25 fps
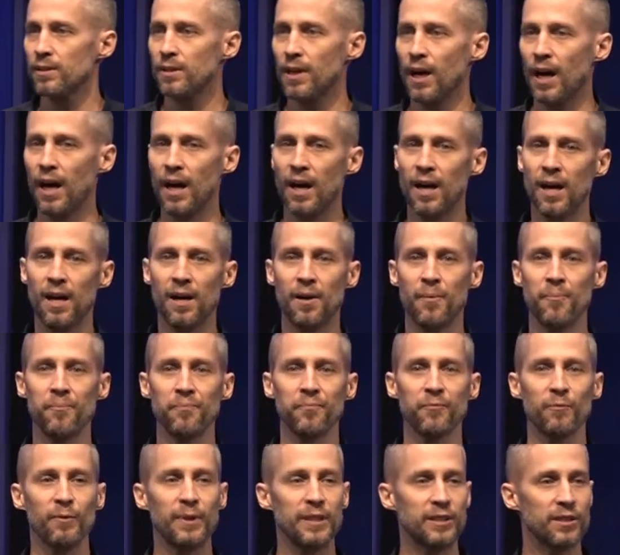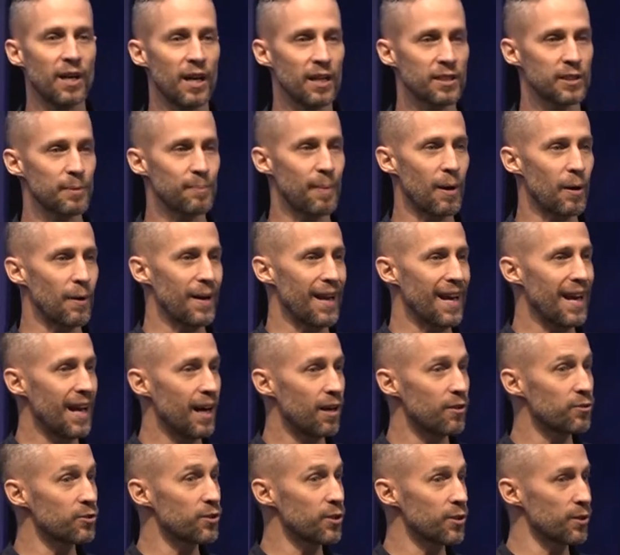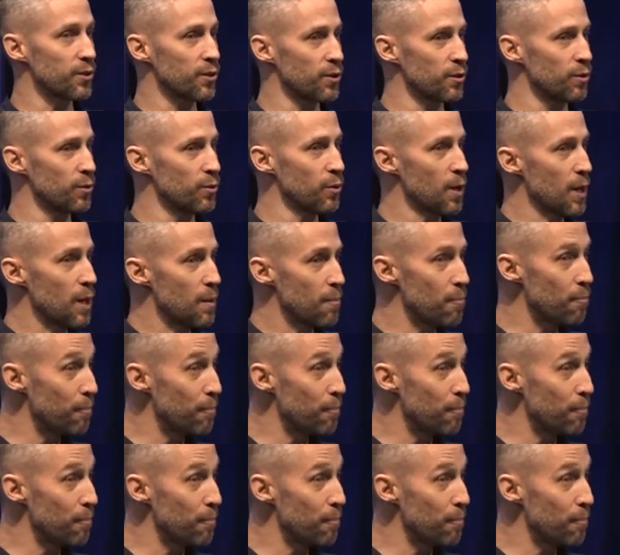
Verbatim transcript: Um, we talked about how to